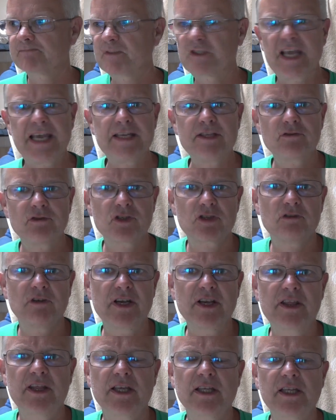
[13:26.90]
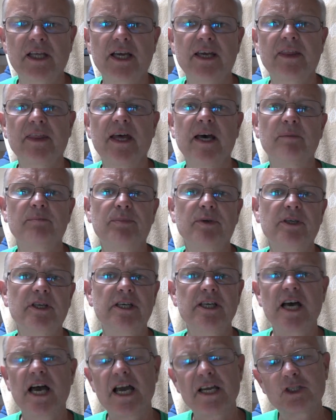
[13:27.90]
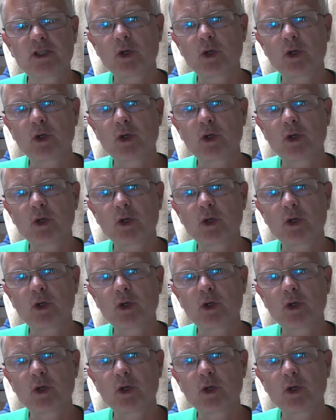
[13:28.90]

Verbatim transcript: dangerous or anything like that, but I